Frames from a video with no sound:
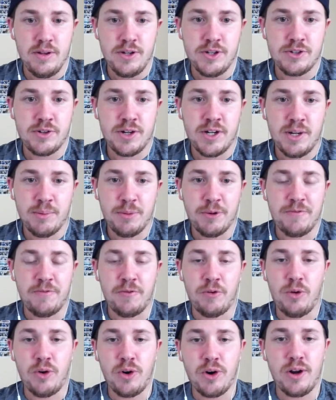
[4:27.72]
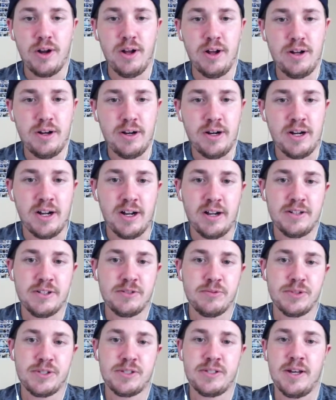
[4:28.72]
Trade number four, this
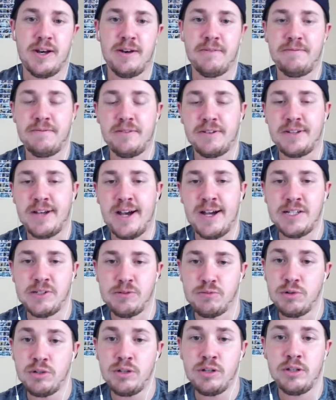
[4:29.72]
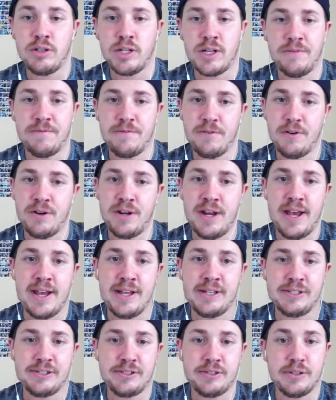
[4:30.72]
one's tough. Guy's really looking for an
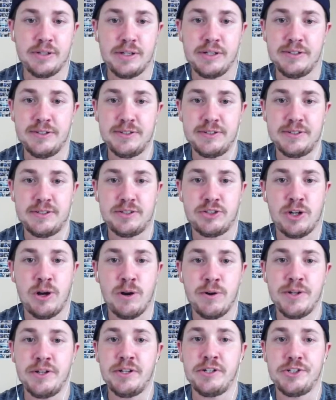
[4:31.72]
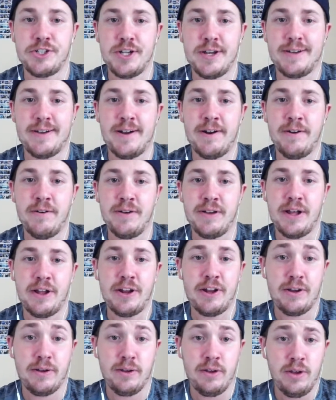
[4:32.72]
ace, and he's targeting Jake
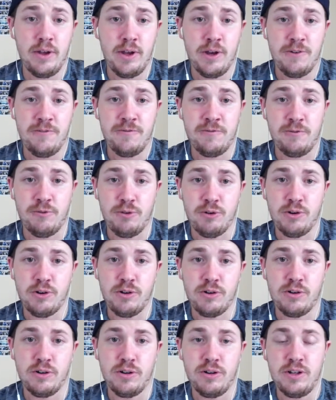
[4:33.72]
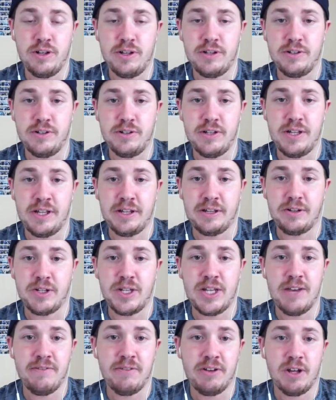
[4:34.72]
Arrieta and
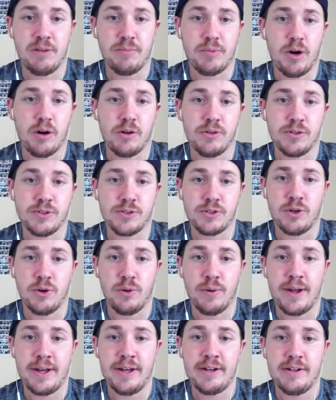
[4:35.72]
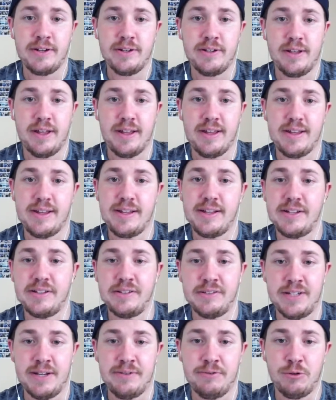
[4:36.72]
giving up Carlos Correa
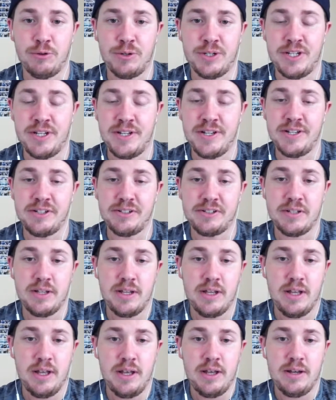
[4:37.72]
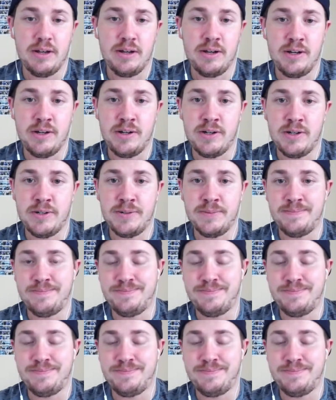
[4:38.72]
and David Ortiz. I